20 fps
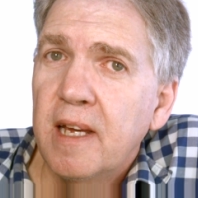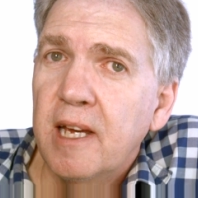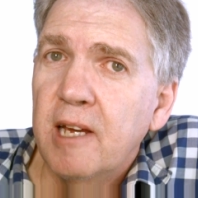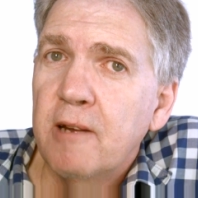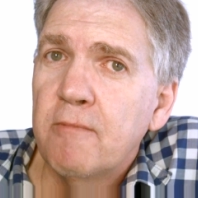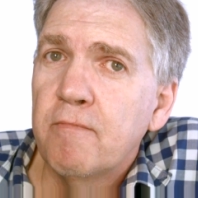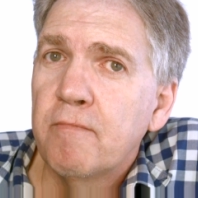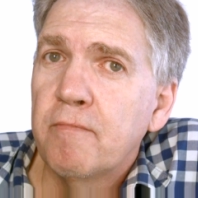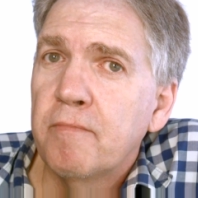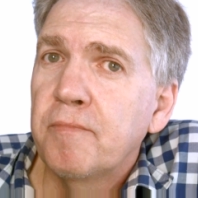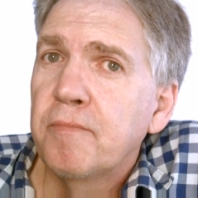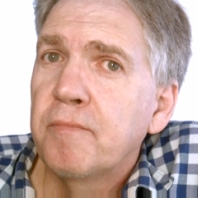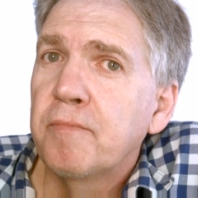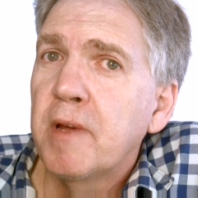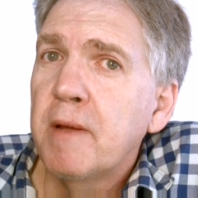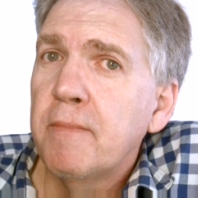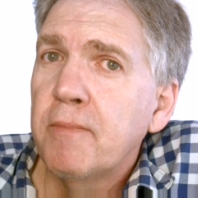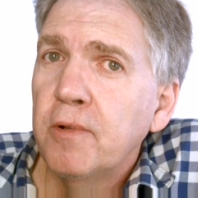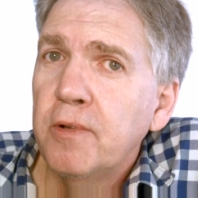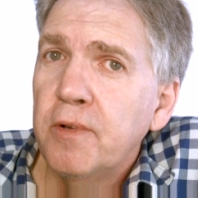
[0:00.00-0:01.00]
And
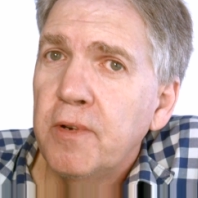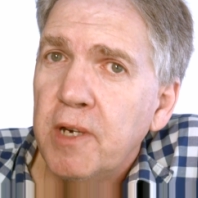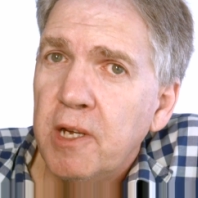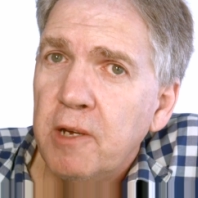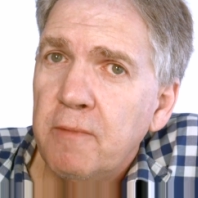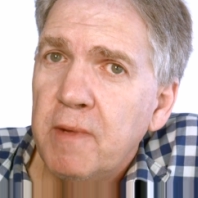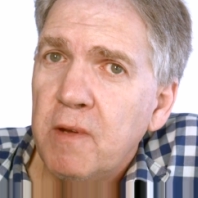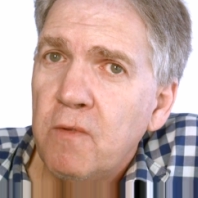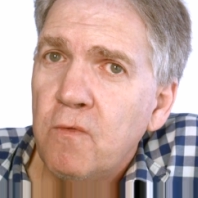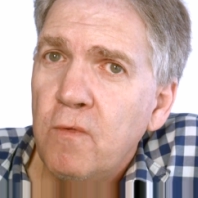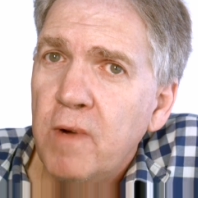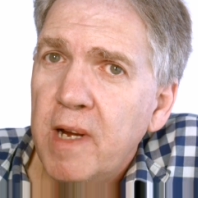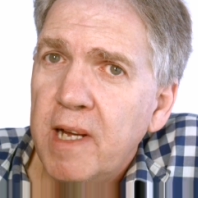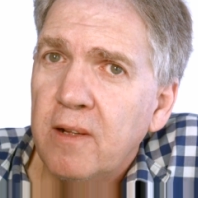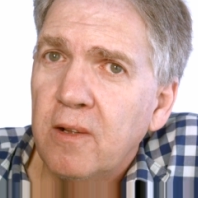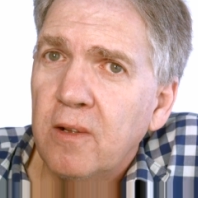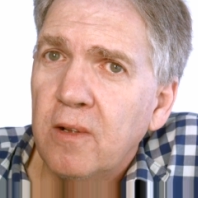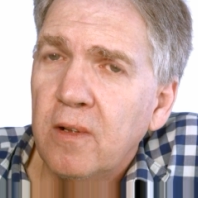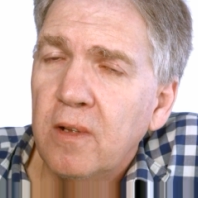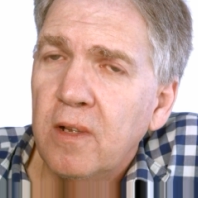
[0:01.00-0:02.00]
people who know me
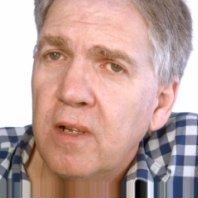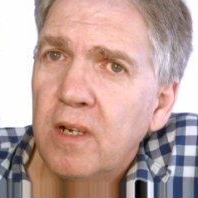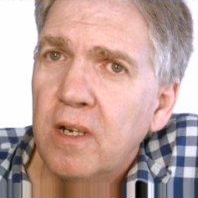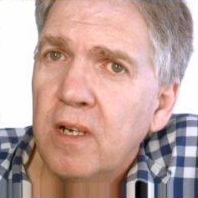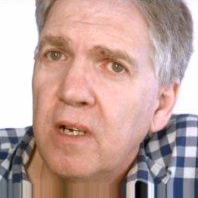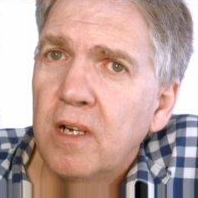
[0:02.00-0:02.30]
well